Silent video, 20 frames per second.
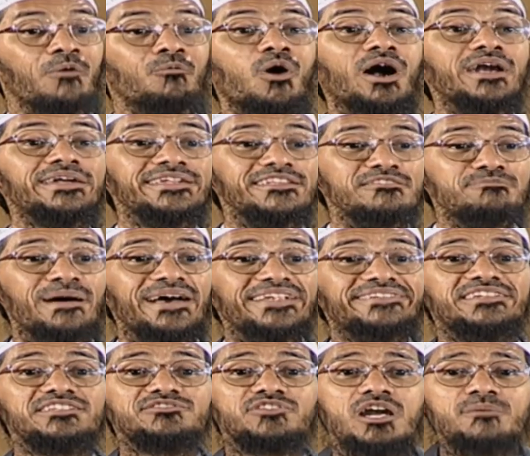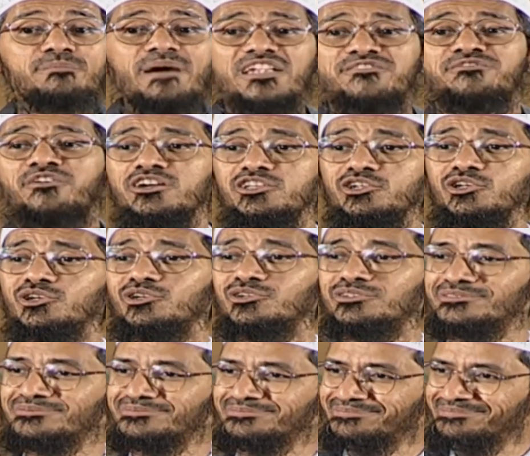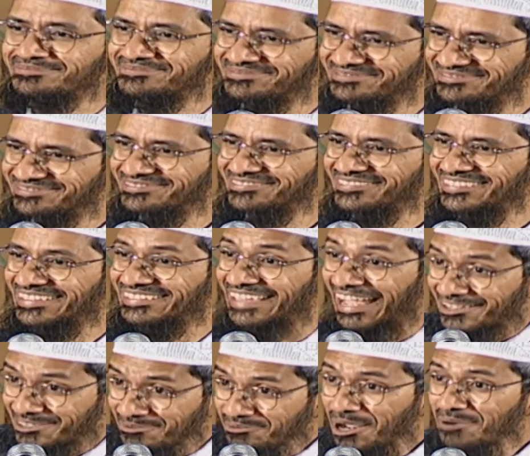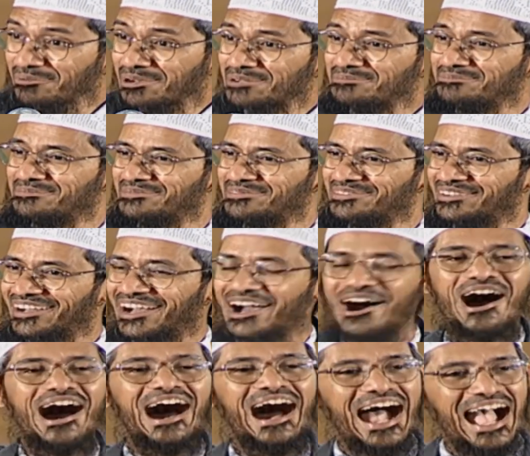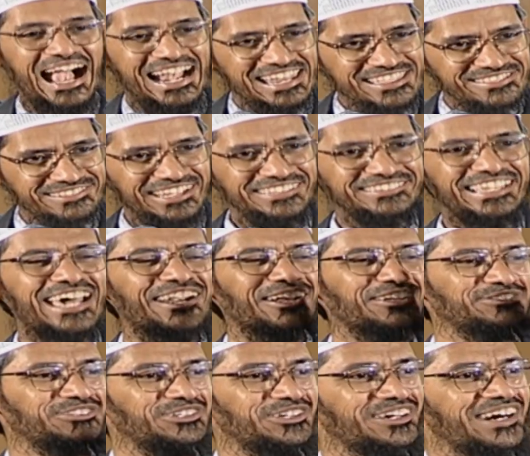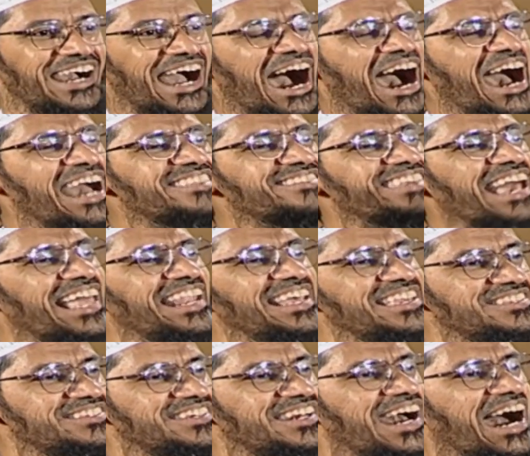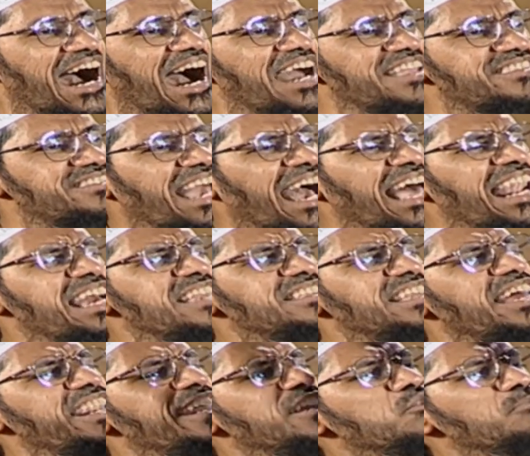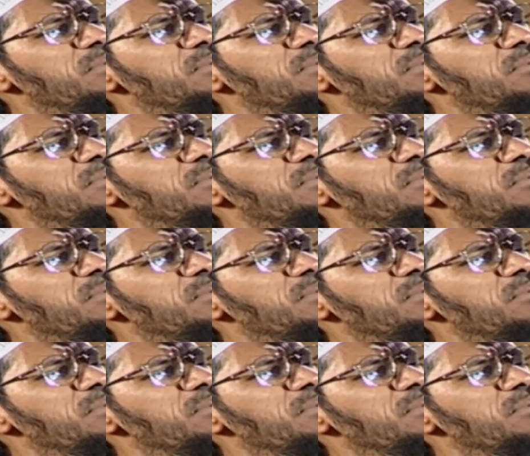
what is best is not best for you. That's the problem. I'll discuss that also. I challenge any